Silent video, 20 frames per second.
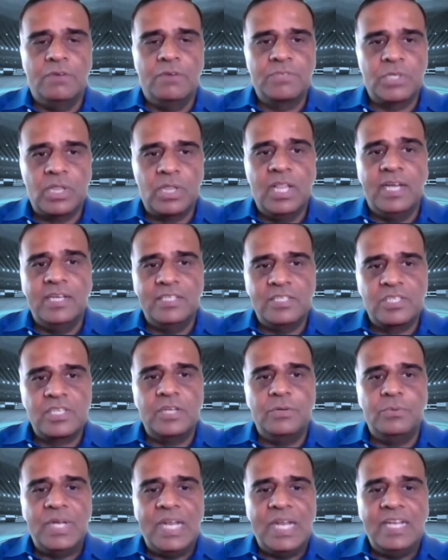our clients
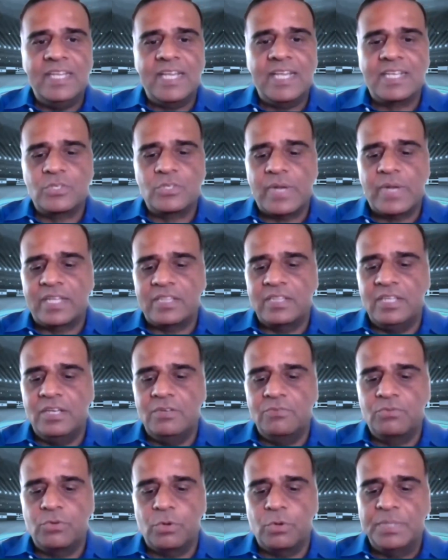can really extract the
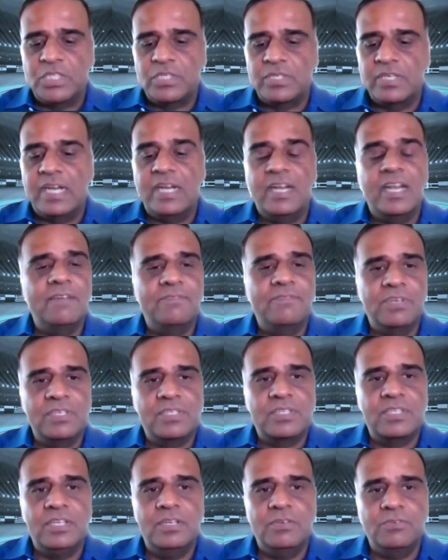information and
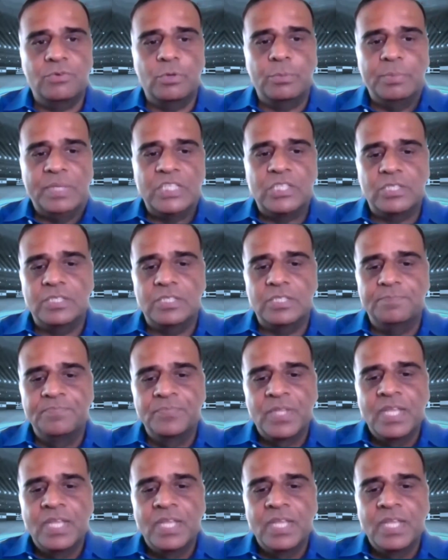leverage the information.